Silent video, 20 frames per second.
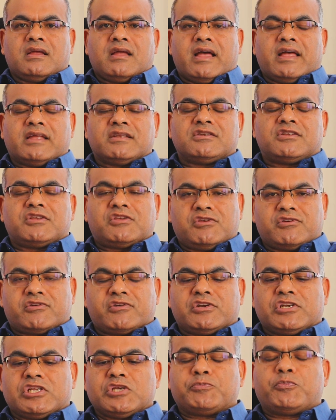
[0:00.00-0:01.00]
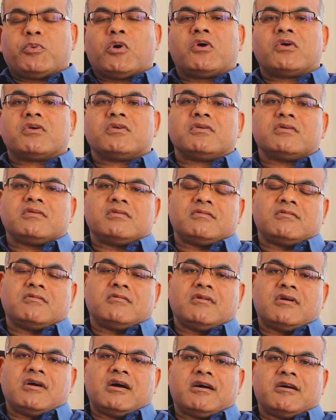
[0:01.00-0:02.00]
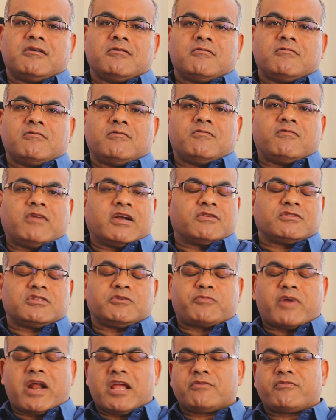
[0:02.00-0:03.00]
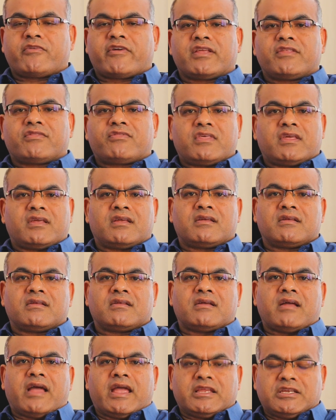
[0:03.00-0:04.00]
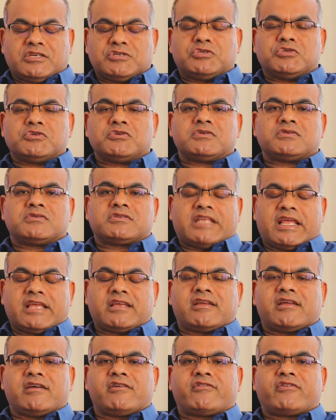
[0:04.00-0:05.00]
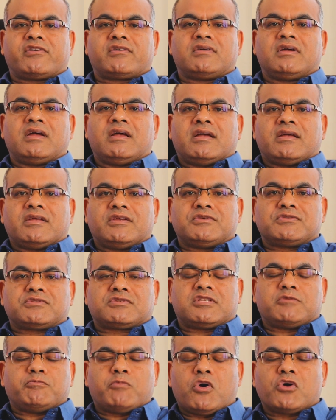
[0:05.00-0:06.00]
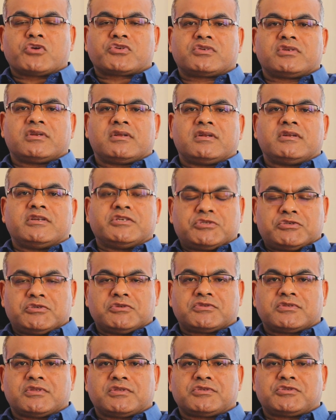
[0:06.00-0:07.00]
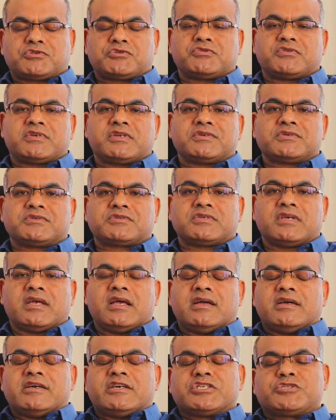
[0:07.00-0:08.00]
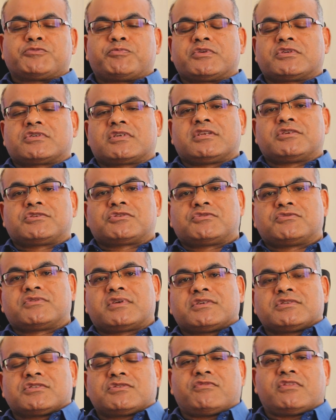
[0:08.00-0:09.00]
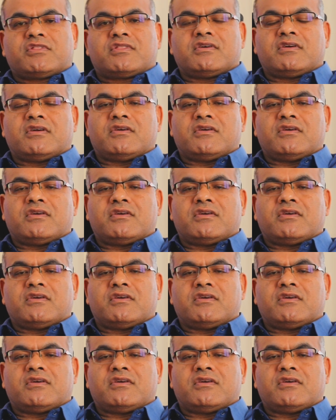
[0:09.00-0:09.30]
And here in DePaul, one of the primary thing I do take care is the emotional issues of the students, especially students with